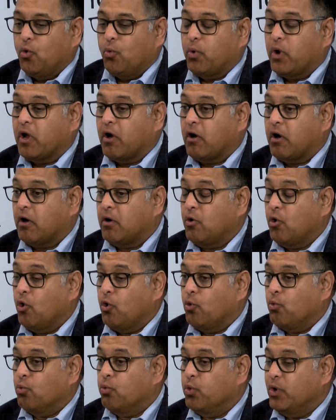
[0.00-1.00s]
We are
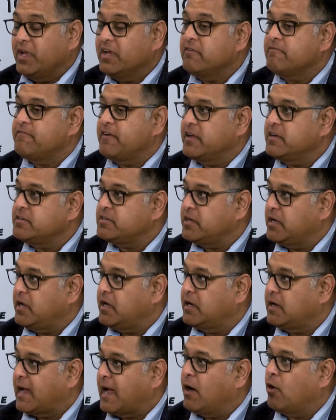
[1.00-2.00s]

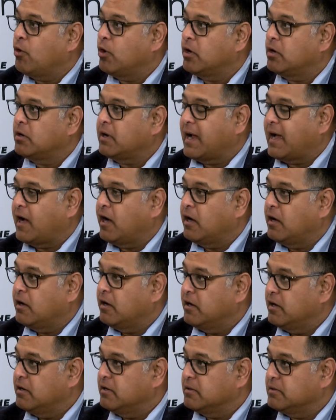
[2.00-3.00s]
reinventing our uh,
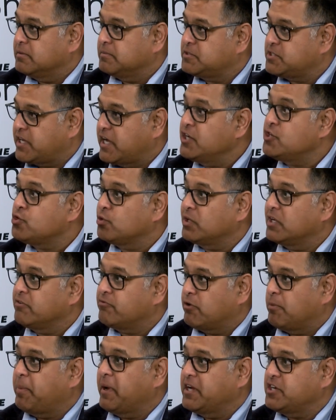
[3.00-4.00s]
uh, scheduling
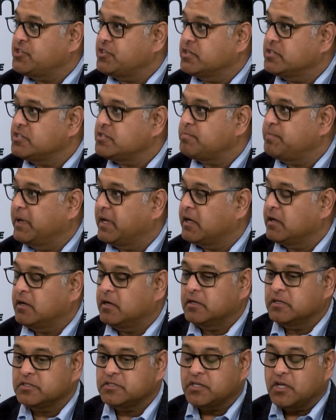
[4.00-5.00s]
for patients
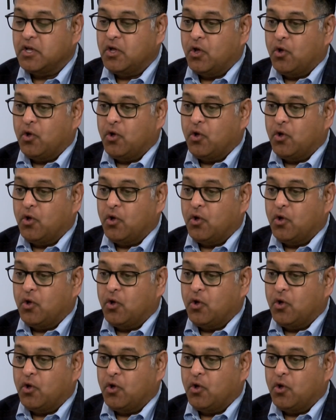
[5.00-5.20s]
because